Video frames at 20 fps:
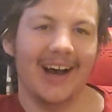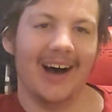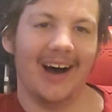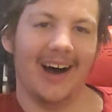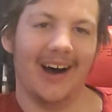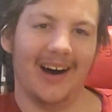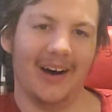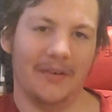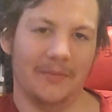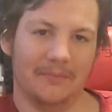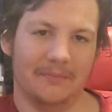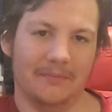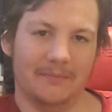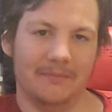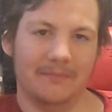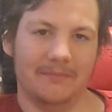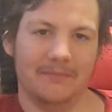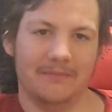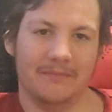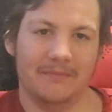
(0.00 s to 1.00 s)
And
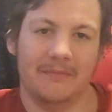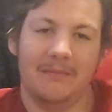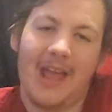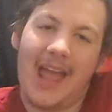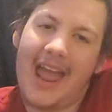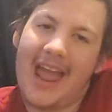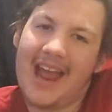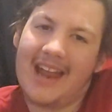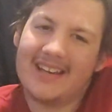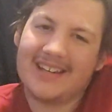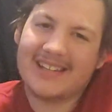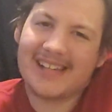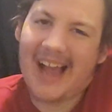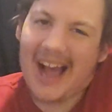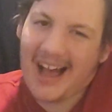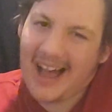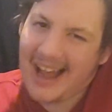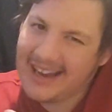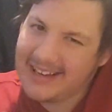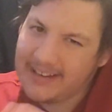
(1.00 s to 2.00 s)

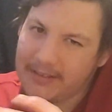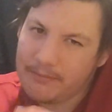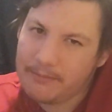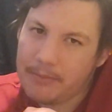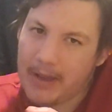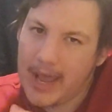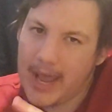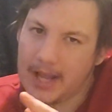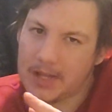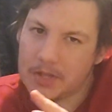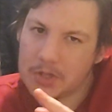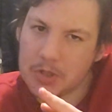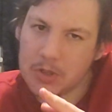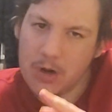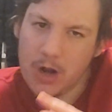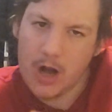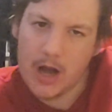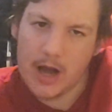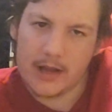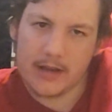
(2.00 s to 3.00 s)
kind of
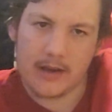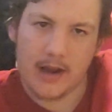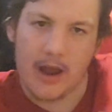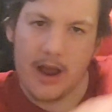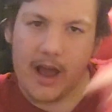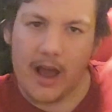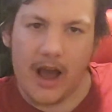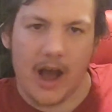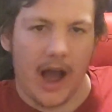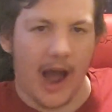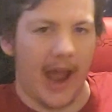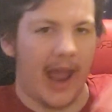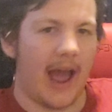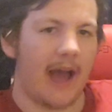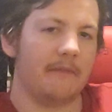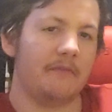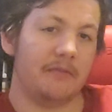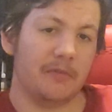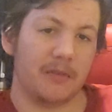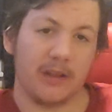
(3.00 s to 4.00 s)
Patreon. I
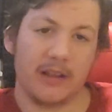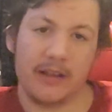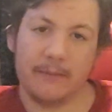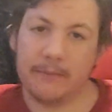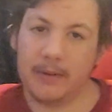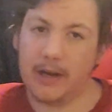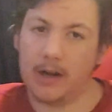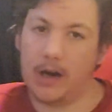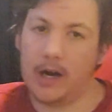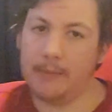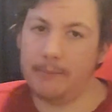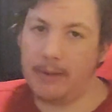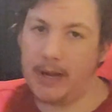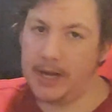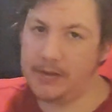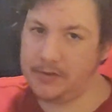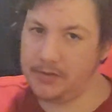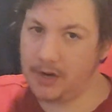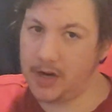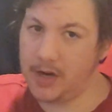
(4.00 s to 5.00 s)
haven't really been on
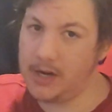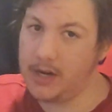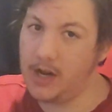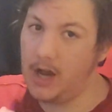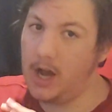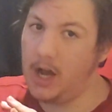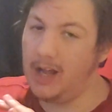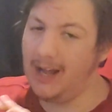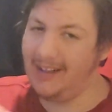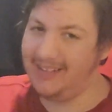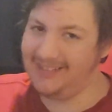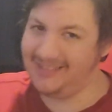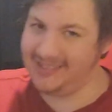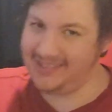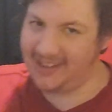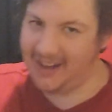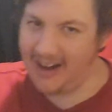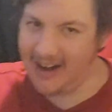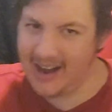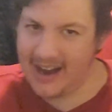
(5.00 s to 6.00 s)
Patreon a
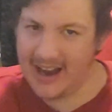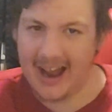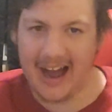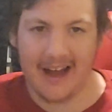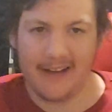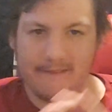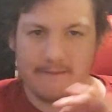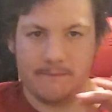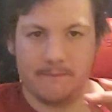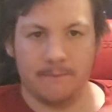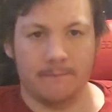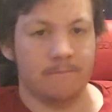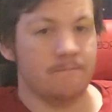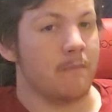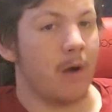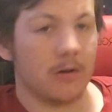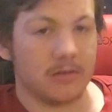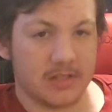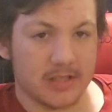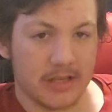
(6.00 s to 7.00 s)
lot. I've
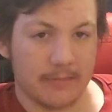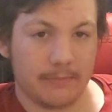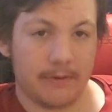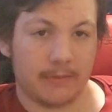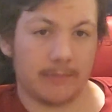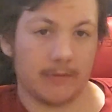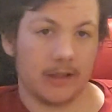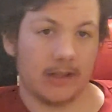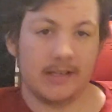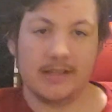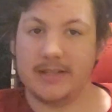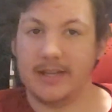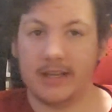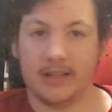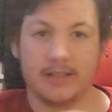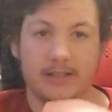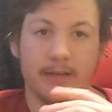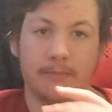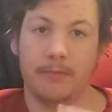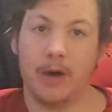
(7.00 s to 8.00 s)
mostly been
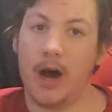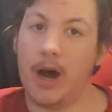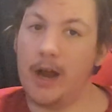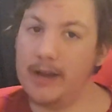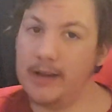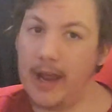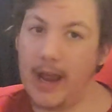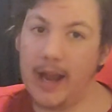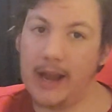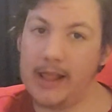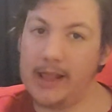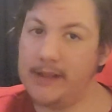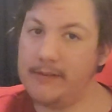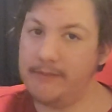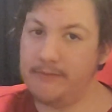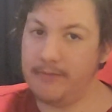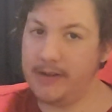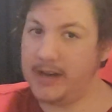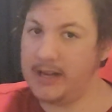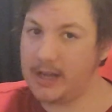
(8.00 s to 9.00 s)
releasing some
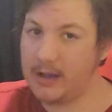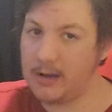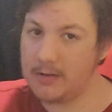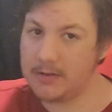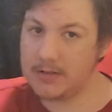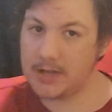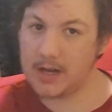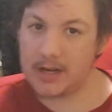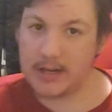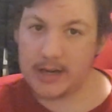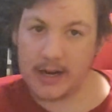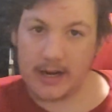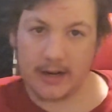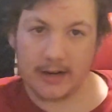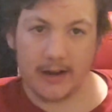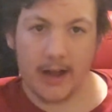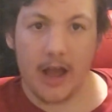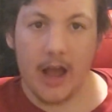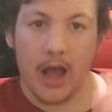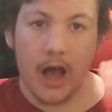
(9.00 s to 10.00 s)
unedited videos on
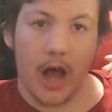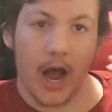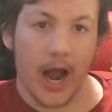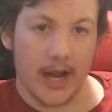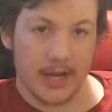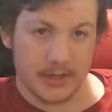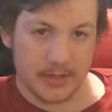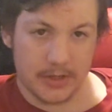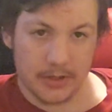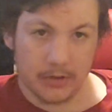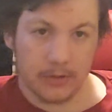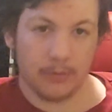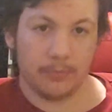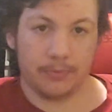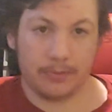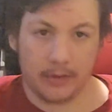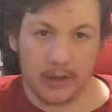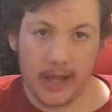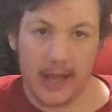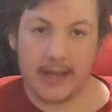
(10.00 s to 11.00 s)
there. I do
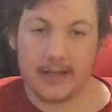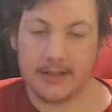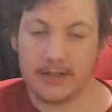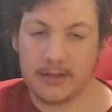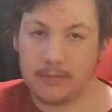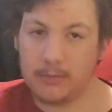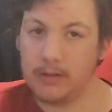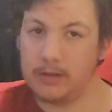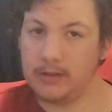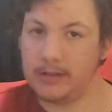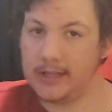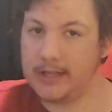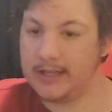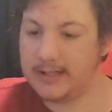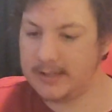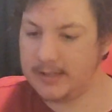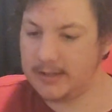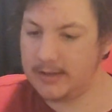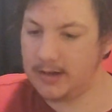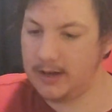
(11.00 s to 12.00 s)
plan to
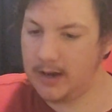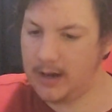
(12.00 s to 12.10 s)
release